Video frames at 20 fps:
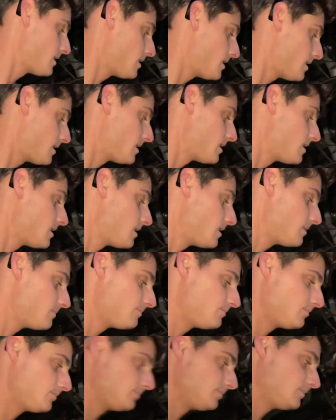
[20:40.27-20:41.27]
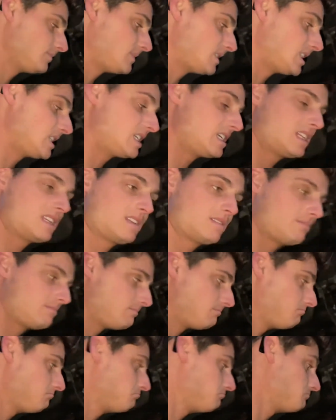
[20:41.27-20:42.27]
I didn't
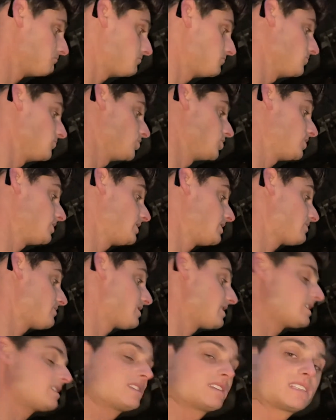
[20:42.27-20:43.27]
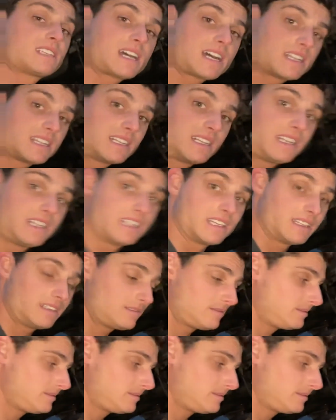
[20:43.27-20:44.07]
really think this had it in it